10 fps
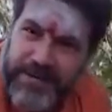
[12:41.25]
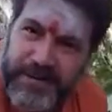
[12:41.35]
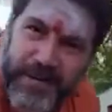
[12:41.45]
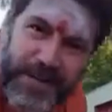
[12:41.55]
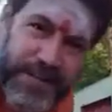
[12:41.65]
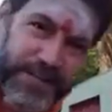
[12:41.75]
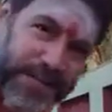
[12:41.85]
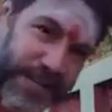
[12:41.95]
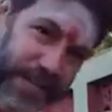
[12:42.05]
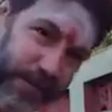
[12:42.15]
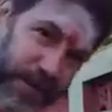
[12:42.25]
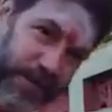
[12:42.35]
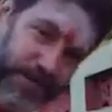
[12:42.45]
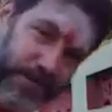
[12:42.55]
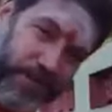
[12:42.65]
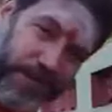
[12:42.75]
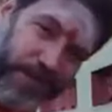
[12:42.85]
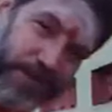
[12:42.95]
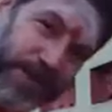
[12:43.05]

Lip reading: My father said he wanted his students to be